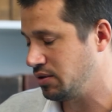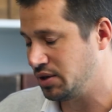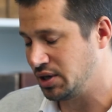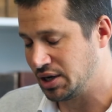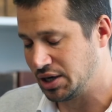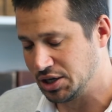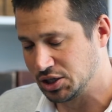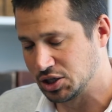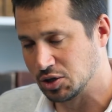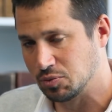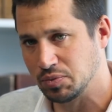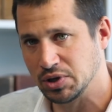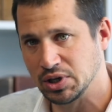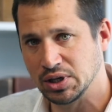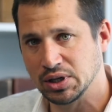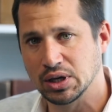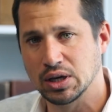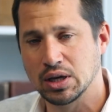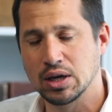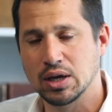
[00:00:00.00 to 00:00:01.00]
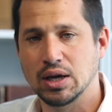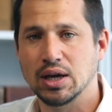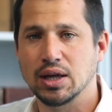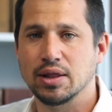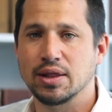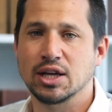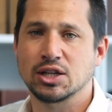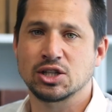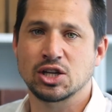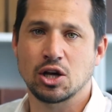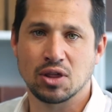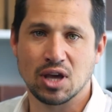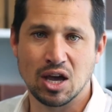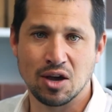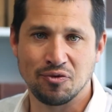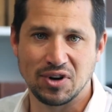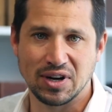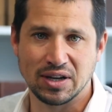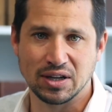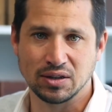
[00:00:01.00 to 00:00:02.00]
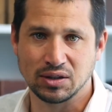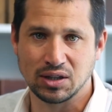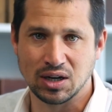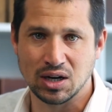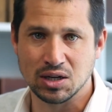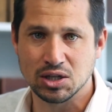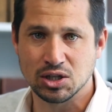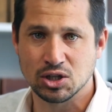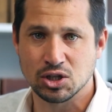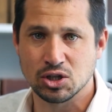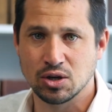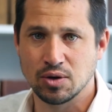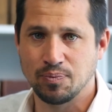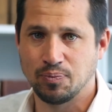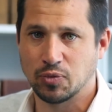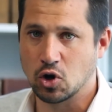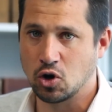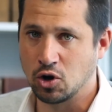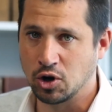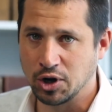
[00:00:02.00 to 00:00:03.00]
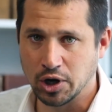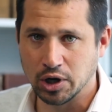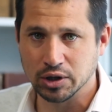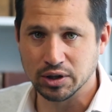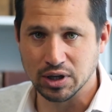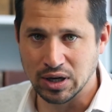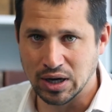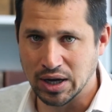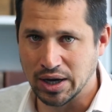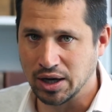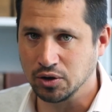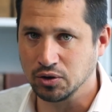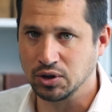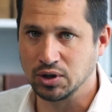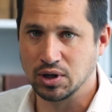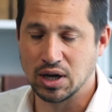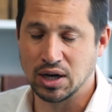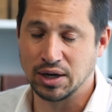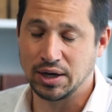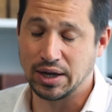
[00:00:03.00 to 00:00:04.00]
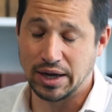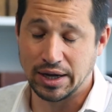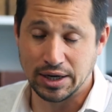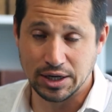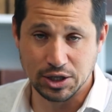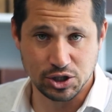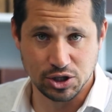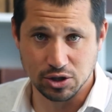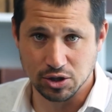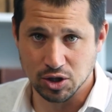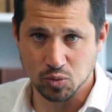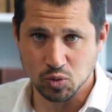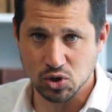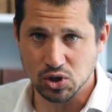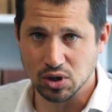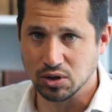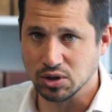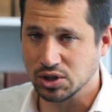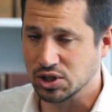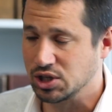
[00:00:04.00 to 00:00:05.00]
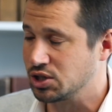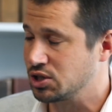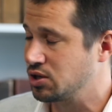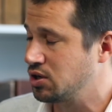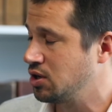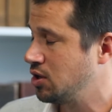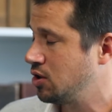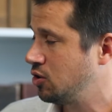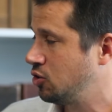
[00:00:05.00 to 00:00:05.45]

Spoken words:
The reason being that South African trusts are not allowed under any circumstances